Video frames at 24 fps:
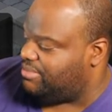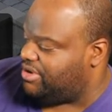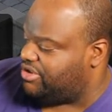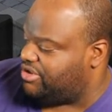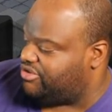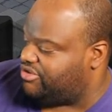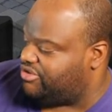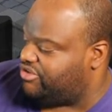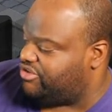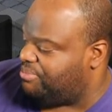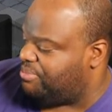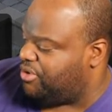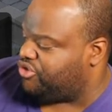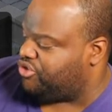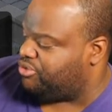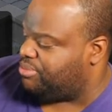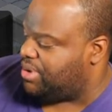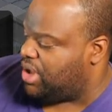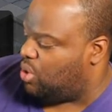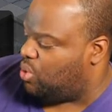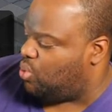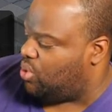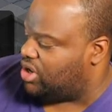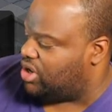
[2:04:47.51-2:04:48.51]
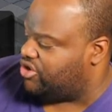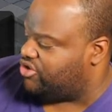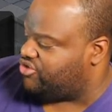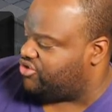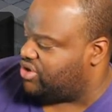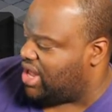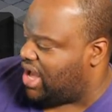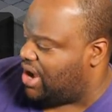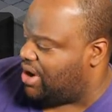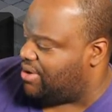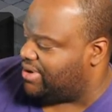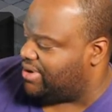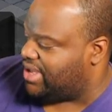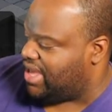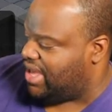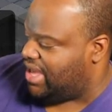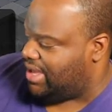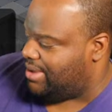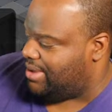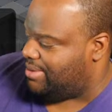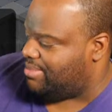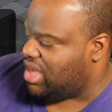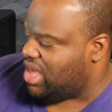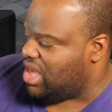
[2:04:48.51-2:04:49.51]
to mention it's supposed to be a 100-hour
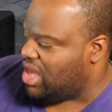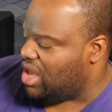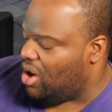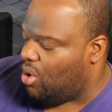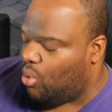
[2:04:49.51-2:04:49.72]
game.